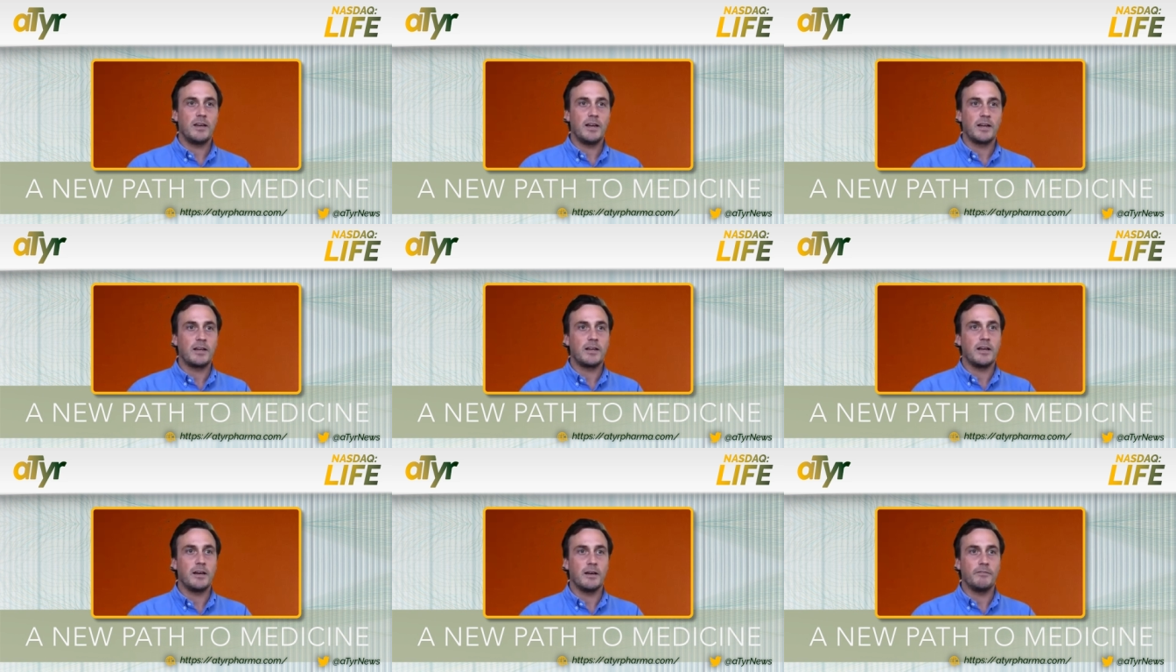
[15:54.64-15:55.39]
a,
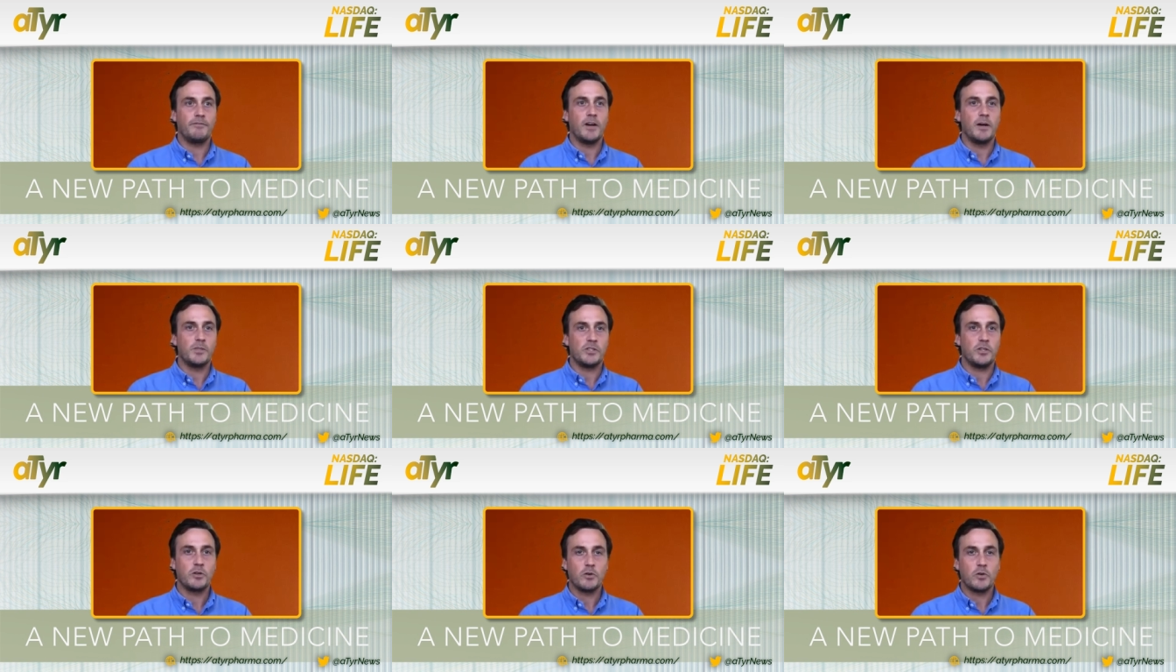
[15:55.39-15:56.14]
a
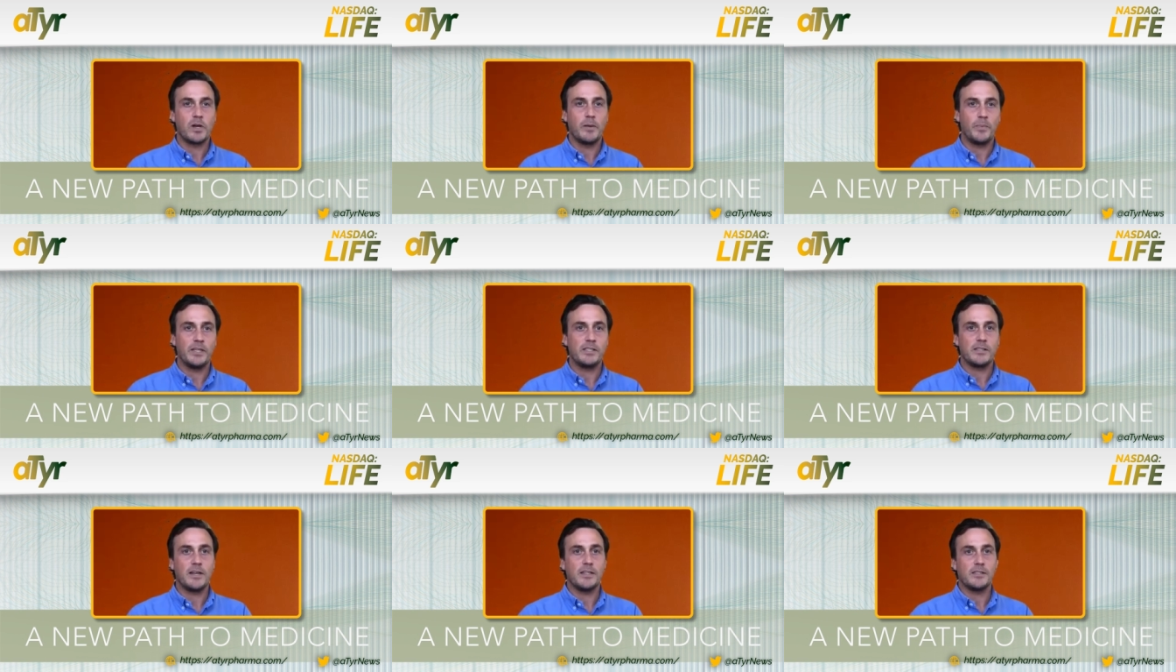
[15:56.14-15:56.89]
pharmaceutical company
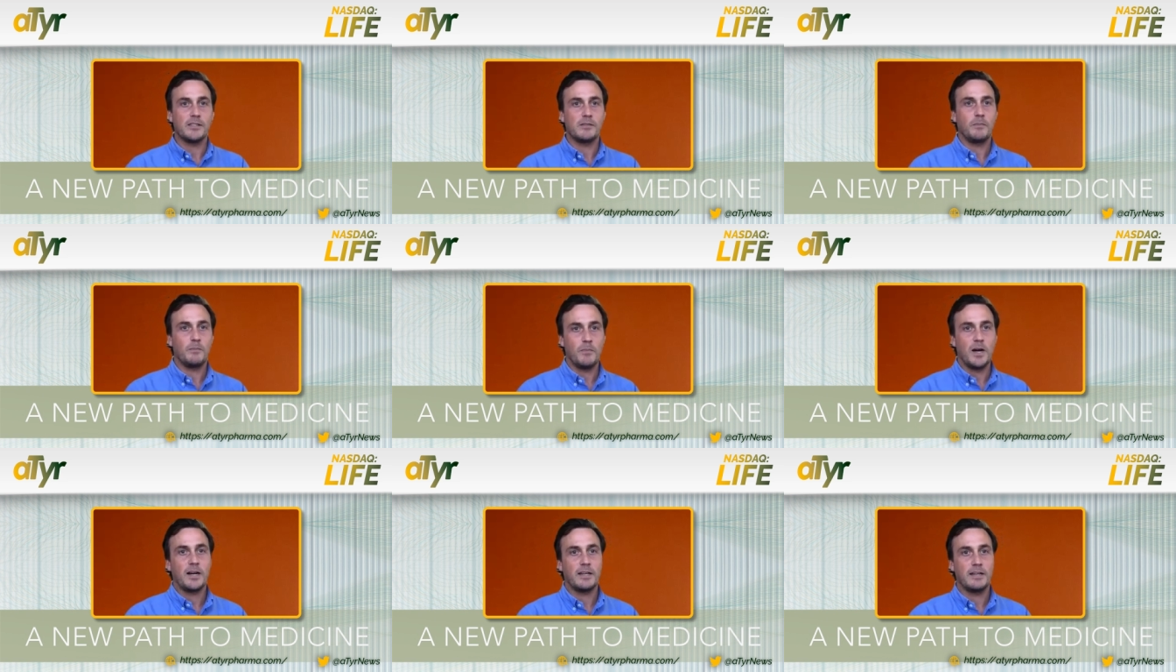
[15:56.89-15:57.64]
starts
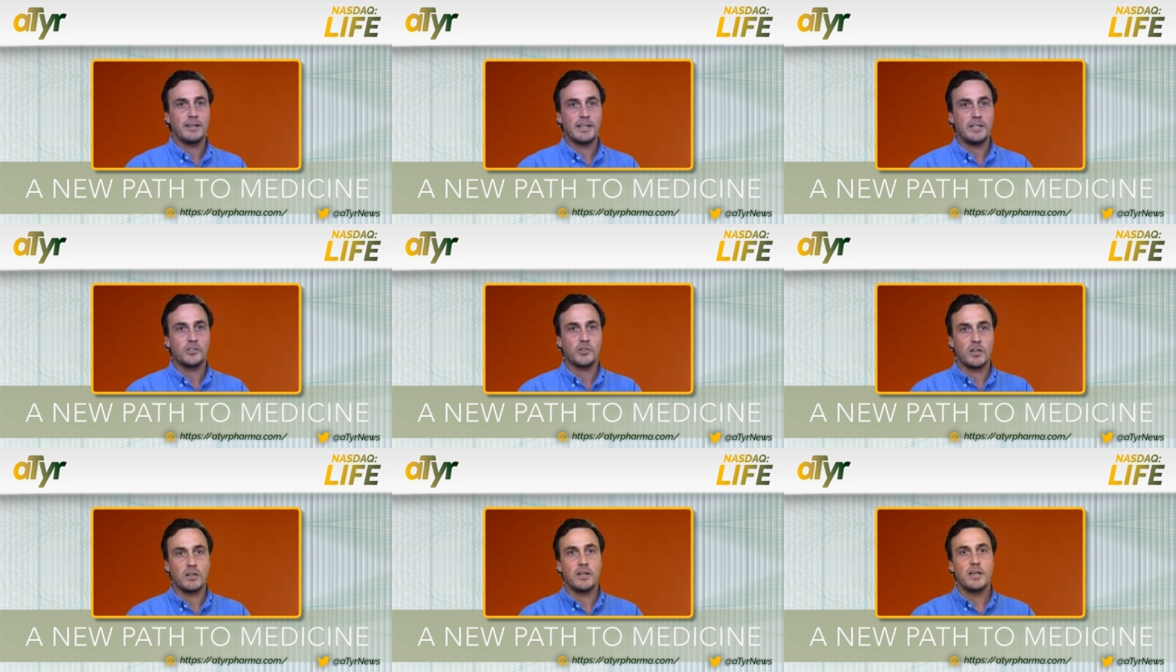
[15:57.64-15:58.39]
marketing that
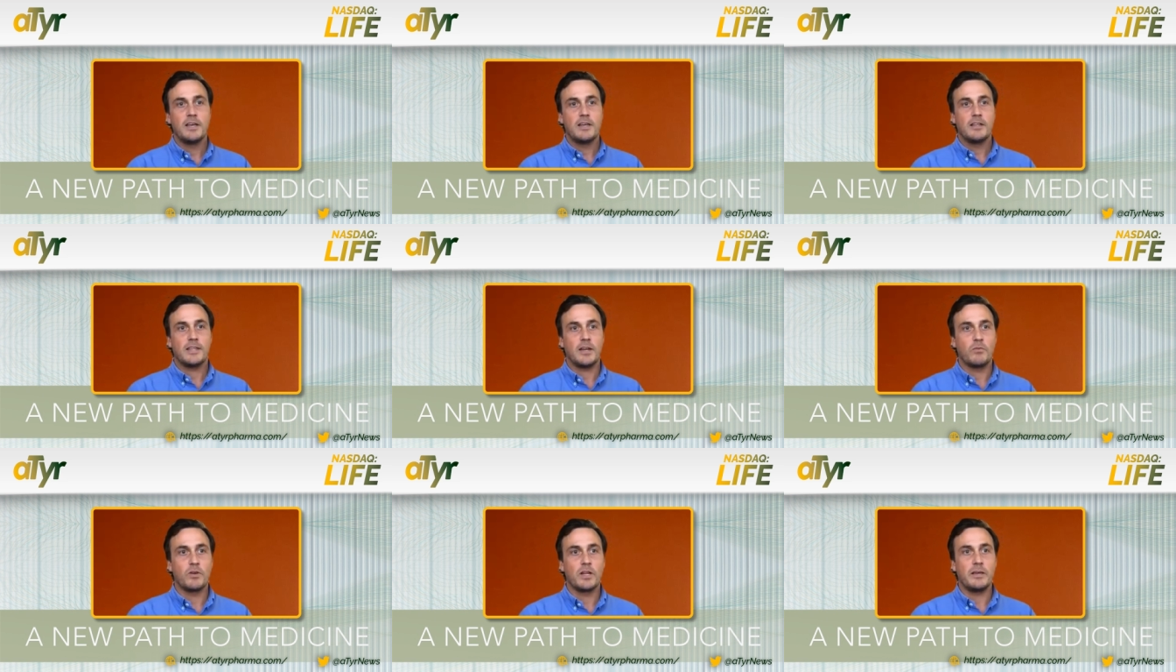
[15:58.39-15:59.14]
drug, they
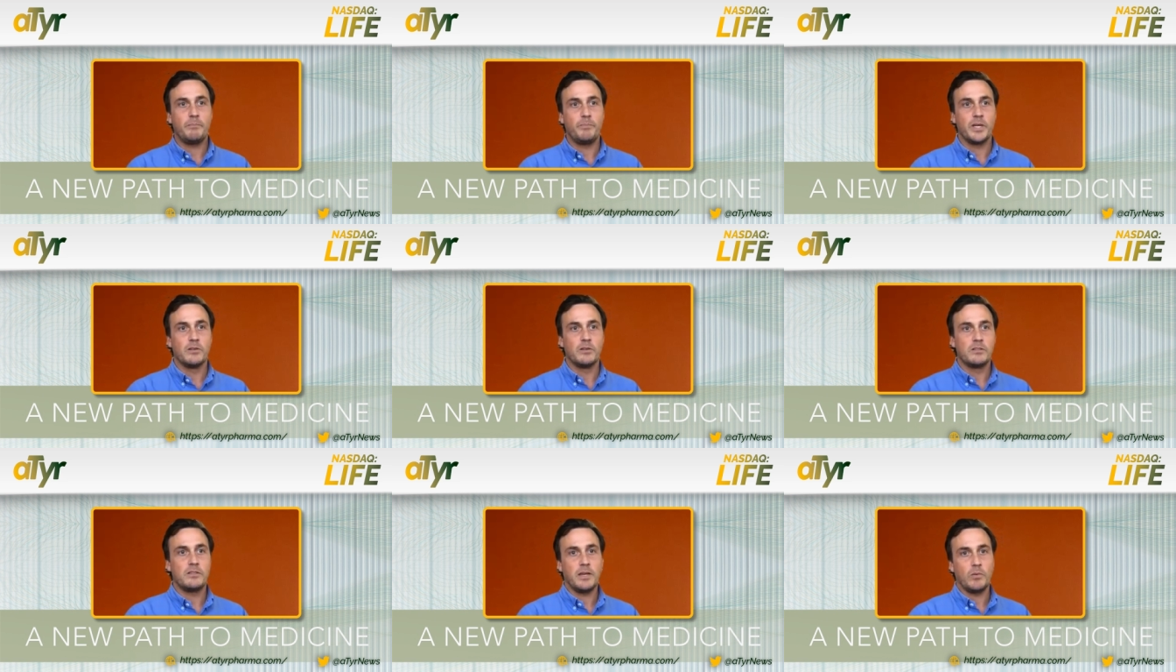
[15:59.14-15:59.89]
really
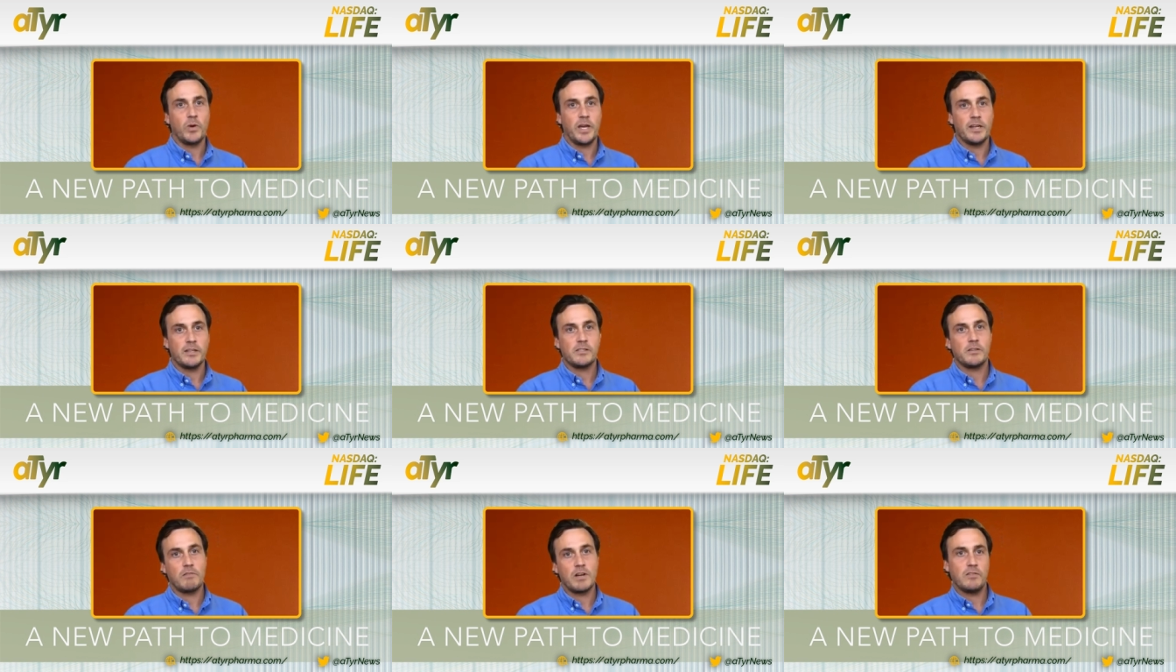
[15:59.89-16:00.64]
build the awareness
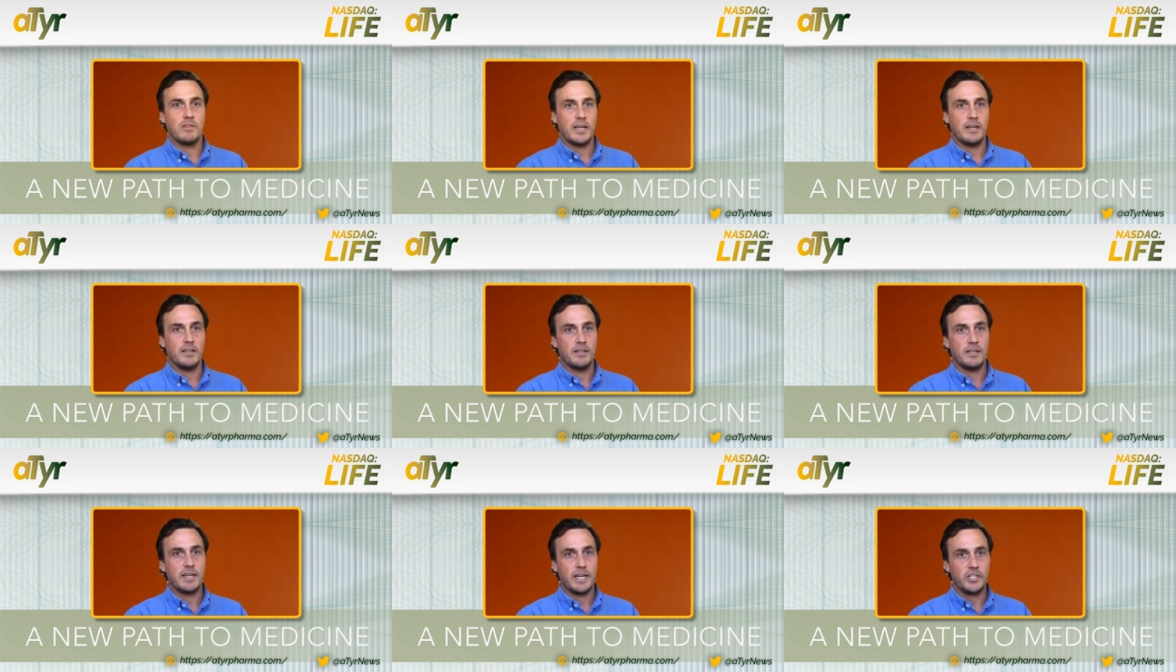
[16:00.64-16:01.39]
around that
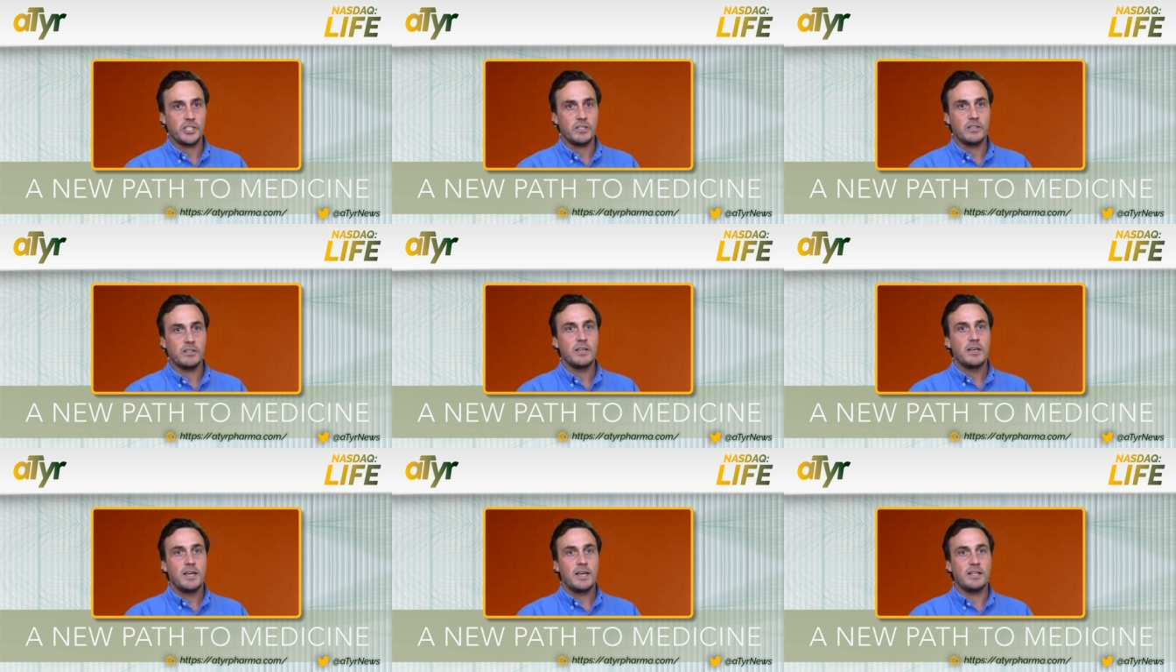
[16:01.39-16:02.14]
indication.
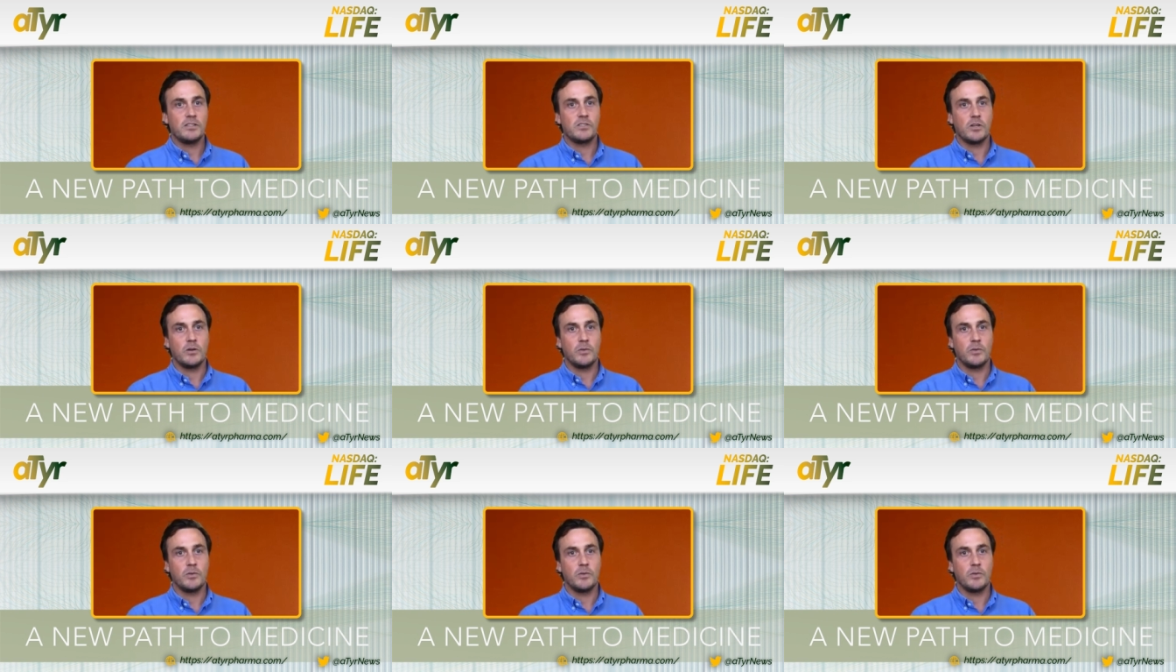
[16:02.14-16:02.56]
Mm-hmm. And so,